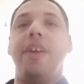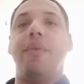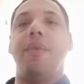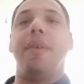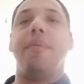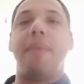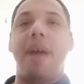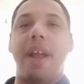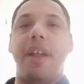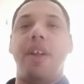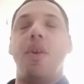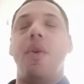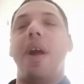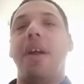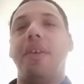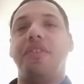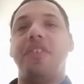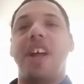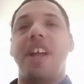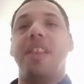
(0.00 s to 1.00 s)
We might go
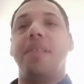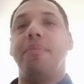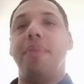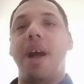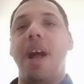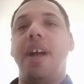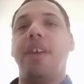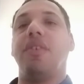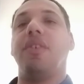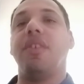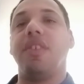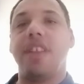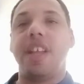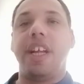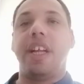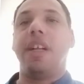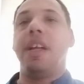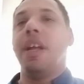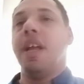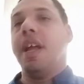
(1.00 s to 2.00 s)
outside the box and
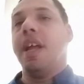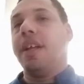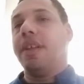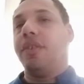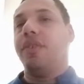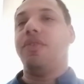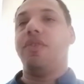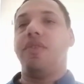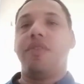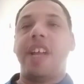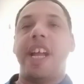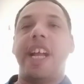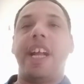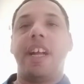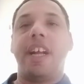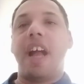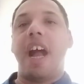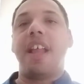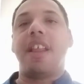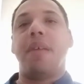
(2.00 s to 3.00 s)
take a
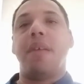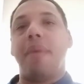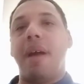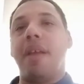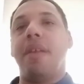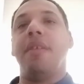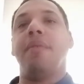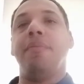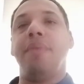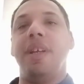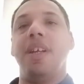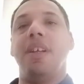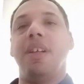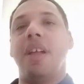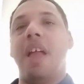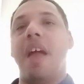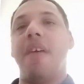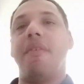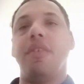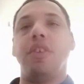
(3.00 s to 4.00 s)
guy that might
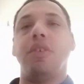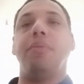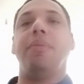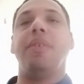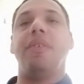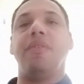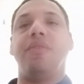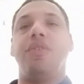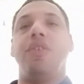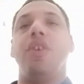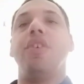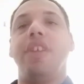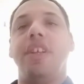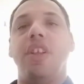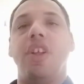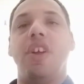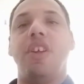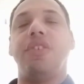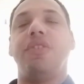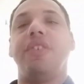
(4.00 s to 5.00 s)
have a little bit of dirty
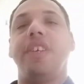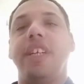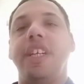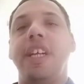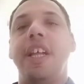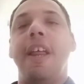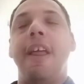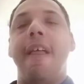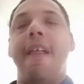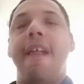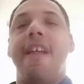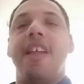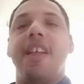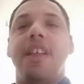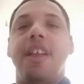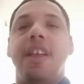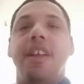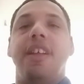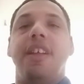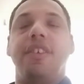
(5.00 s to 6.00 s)
laundry
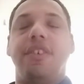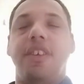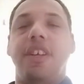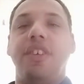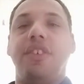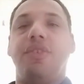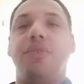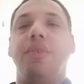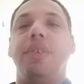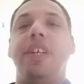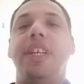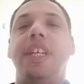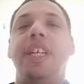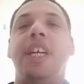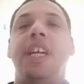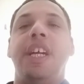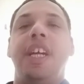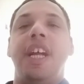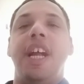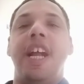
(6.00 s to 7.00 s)
in his history
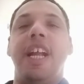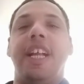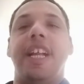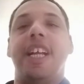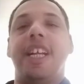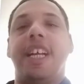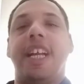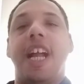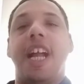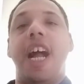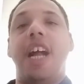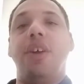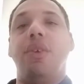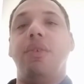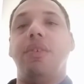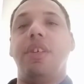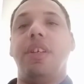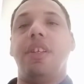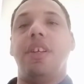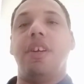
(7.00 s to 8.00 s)
and get a guy
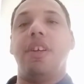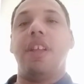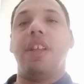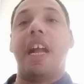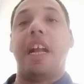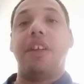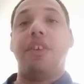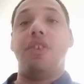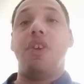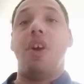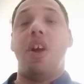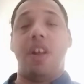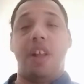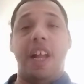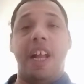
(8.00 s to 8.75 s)
who's in there like a dog.